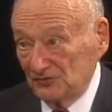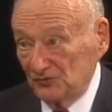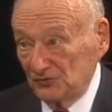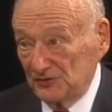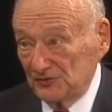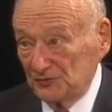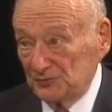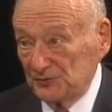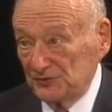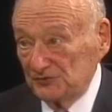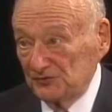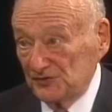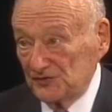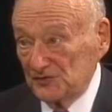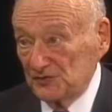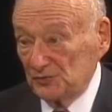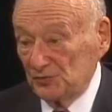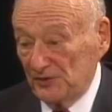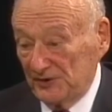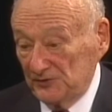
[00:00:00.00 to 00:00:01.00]
George Bush is
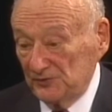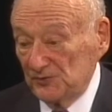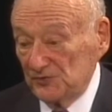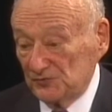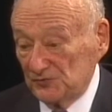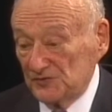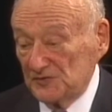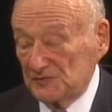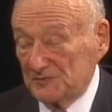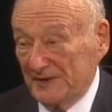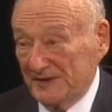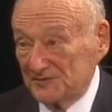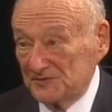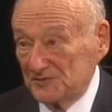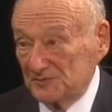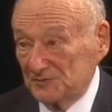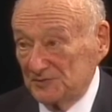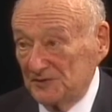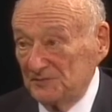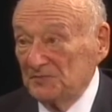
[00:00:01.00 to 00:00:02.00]
the one who was
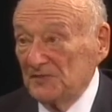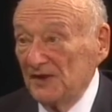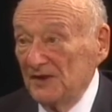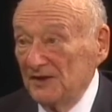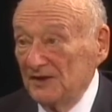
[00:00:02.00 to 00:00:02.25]
responsible